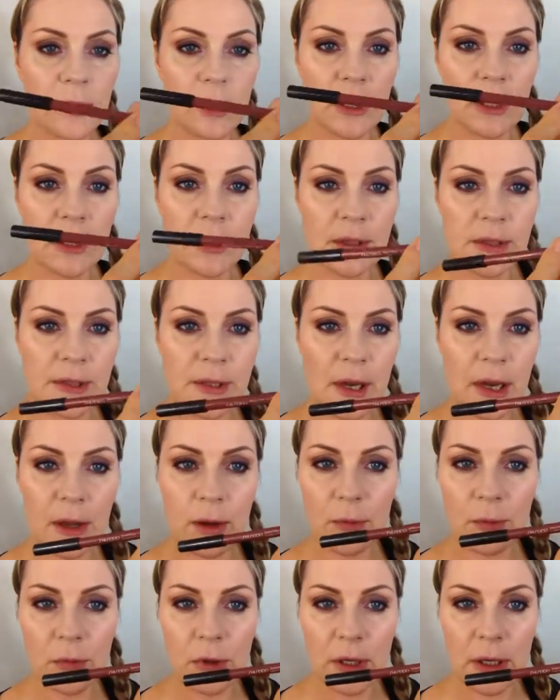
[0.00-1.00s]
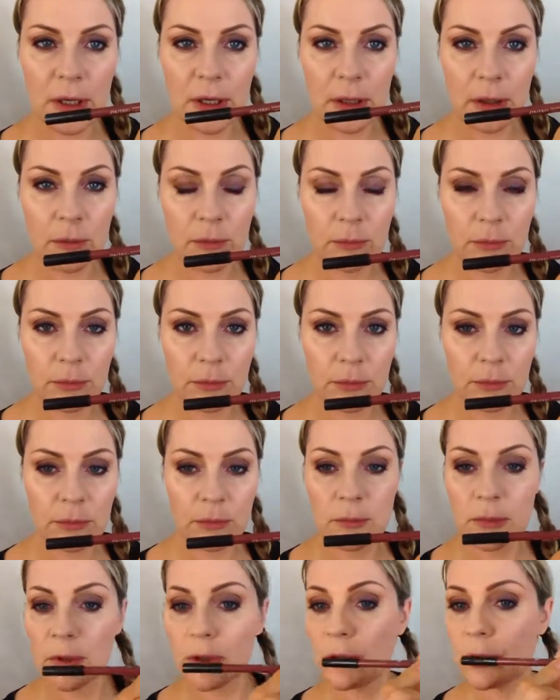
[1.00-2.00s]
And it's like a really
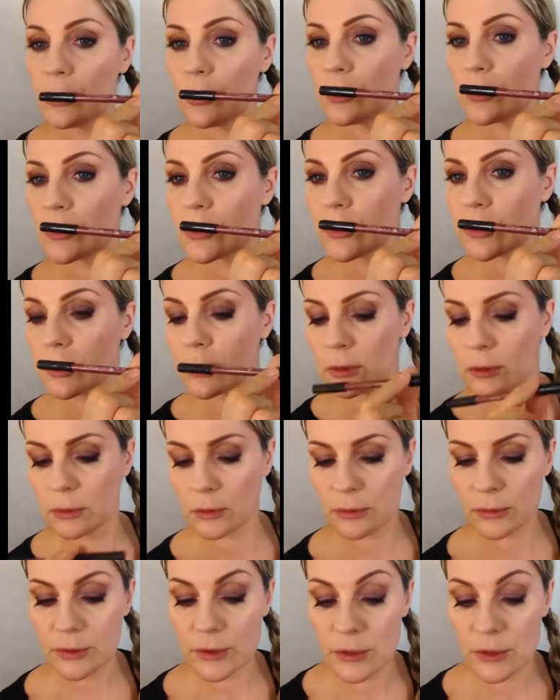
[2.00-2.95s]
neutral,